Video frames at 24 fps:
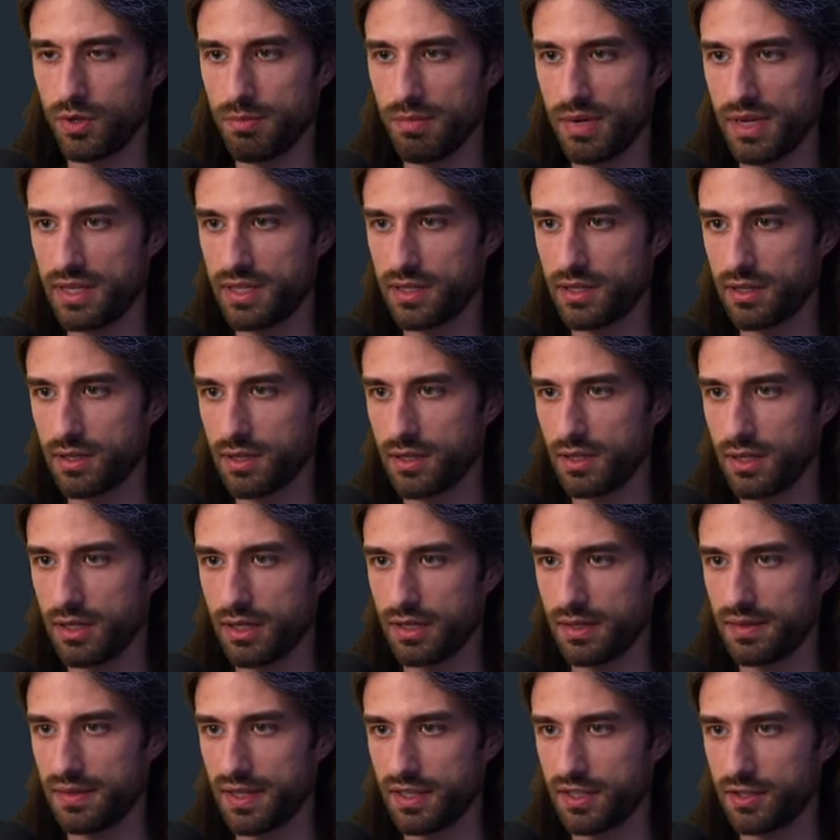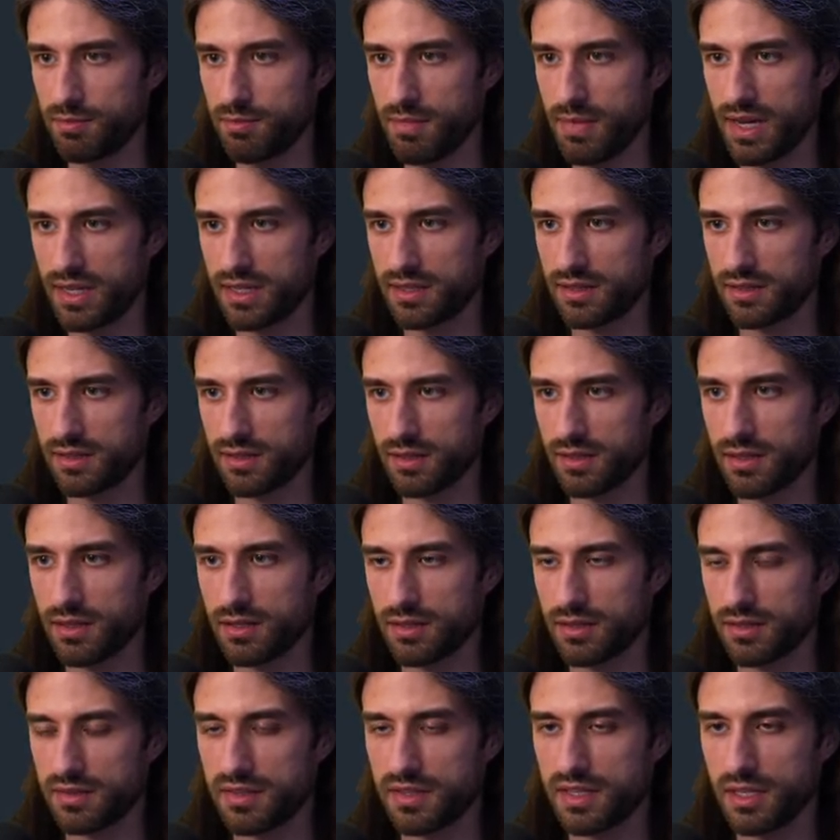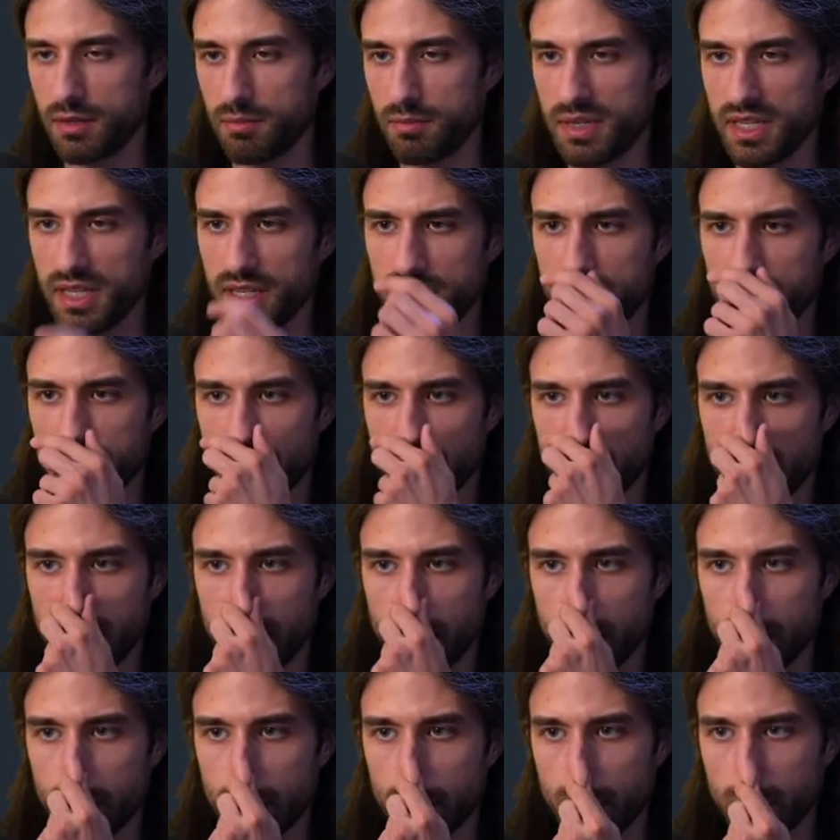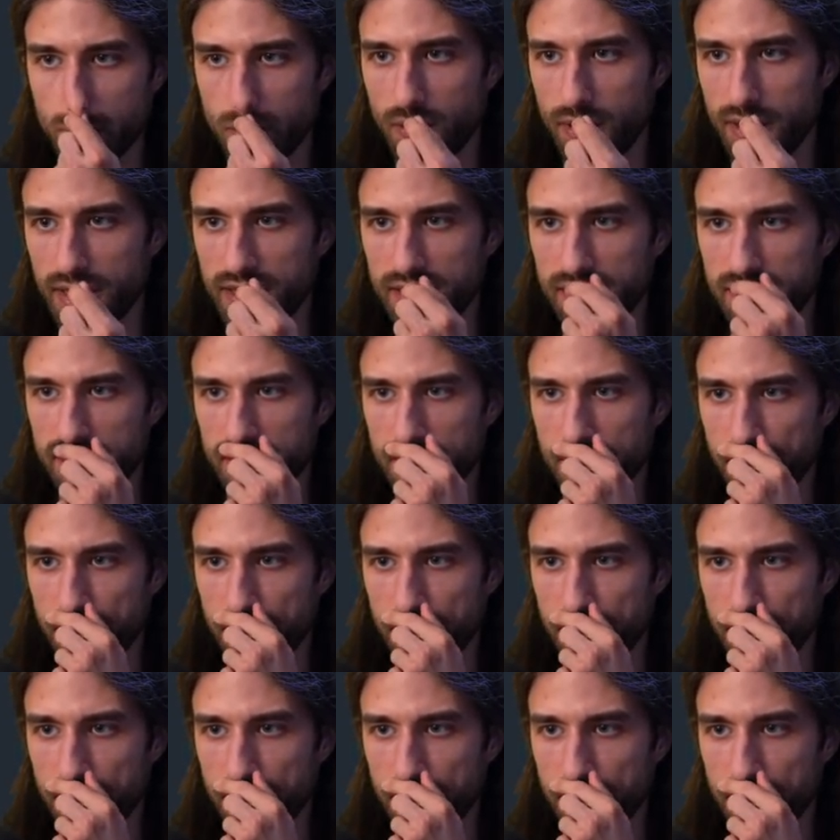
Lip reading: make that max still build. All right.